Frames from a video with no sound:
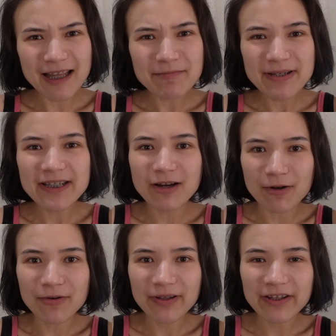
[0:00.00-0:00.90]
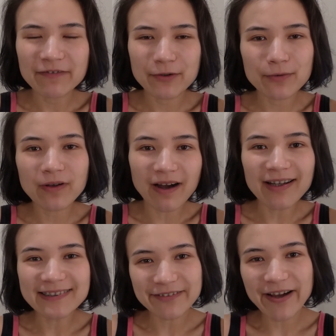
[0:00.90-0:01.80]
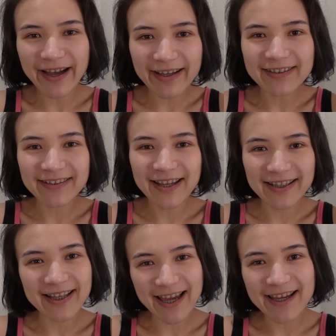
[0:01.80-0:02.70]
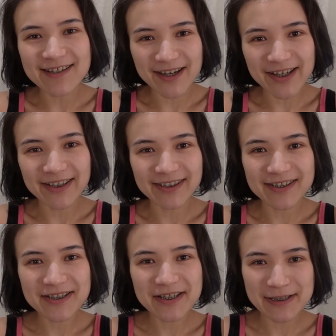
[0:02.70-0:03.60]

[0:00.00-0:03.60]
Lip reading: Let me know if you guys have had any hair dyeing